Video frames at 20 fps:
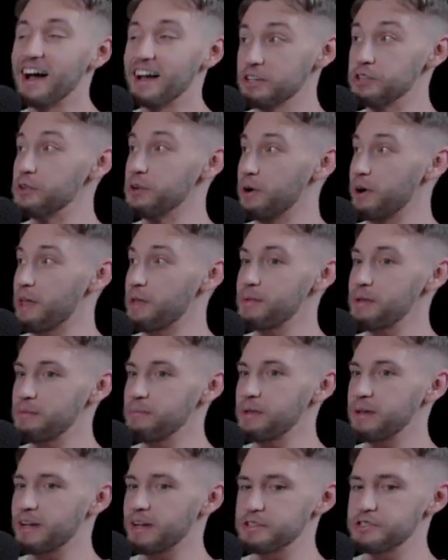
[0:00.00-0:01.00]
You know what I
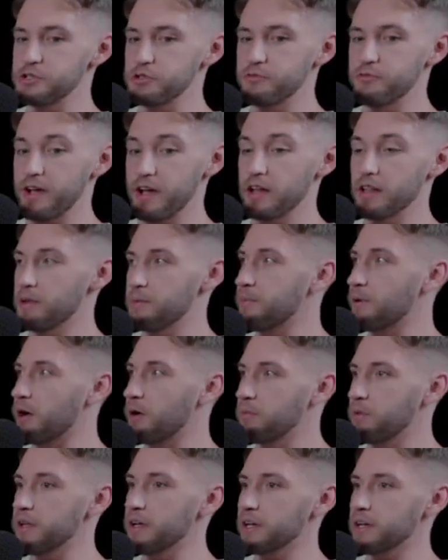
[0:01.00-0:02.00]
mean? Because you fail in
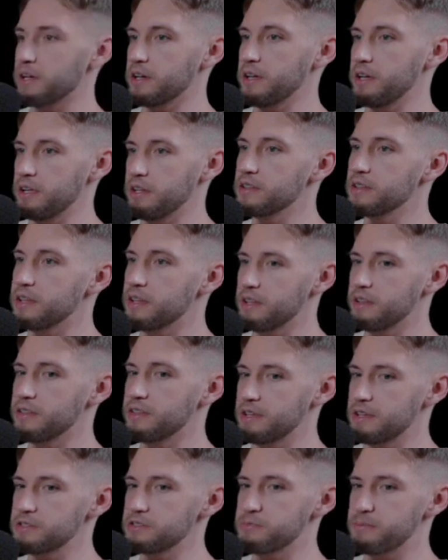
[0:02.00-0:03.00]
public
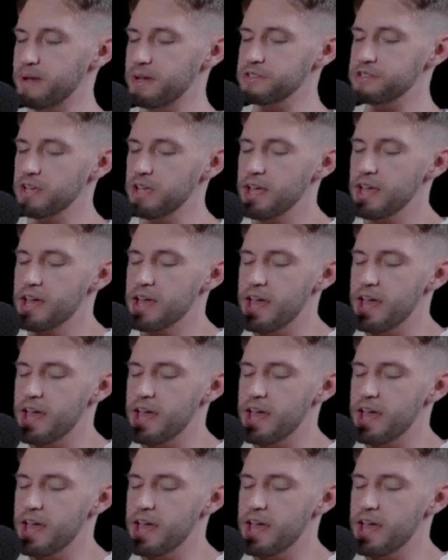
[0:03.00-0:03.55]
in this space.